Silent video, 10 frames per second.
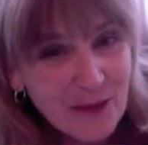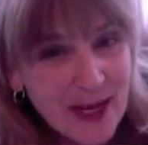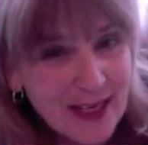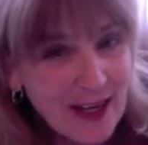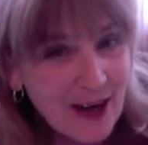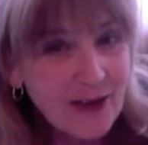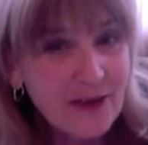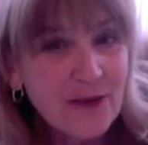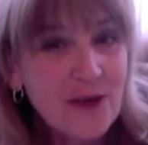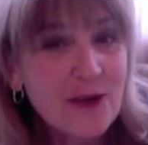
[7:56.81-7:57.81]
make it
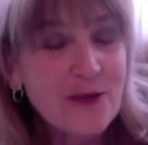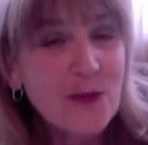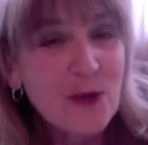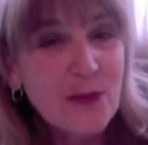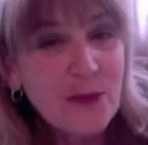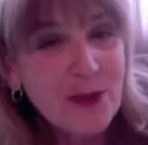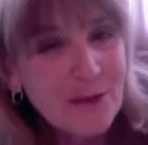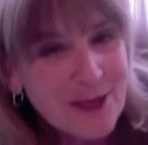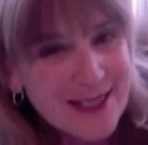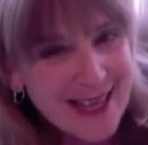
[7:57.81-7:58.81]
harder for those poor people
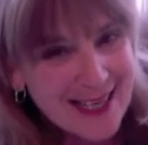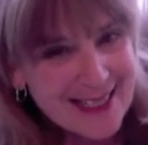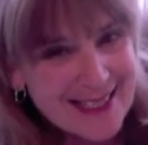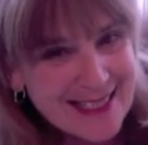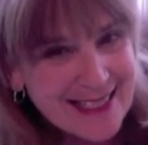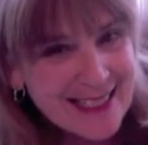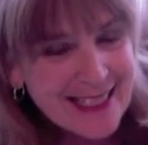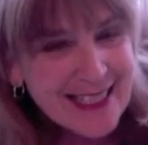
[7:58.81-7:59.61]
in Wisconsin.